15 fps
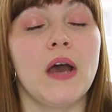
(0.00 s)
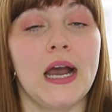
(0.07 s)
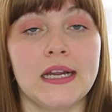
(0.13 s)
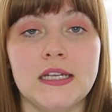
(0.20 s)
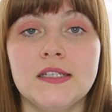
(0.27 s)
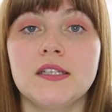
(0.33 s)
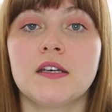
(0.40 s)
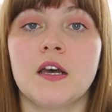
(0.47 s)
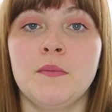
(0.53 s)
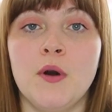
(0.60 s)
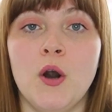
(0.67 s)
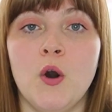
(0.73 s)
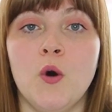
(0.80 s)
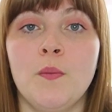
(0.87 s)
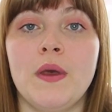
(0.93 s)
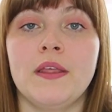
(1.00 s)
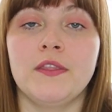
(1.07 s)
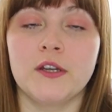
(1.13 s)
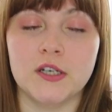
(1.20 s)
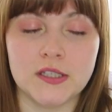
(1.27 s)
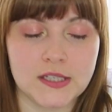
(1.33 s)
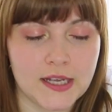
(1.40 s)
I need to come home and
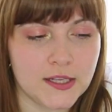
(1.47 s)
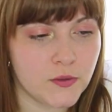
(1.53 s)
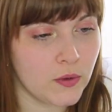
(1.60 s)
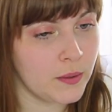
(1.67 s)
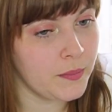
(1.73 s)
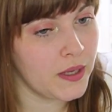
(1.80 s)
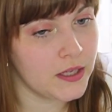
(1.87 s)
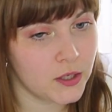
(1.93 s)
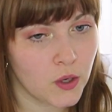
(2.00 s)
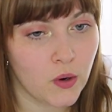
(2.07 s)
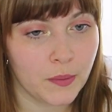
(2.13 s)
there are days where I'm like, no,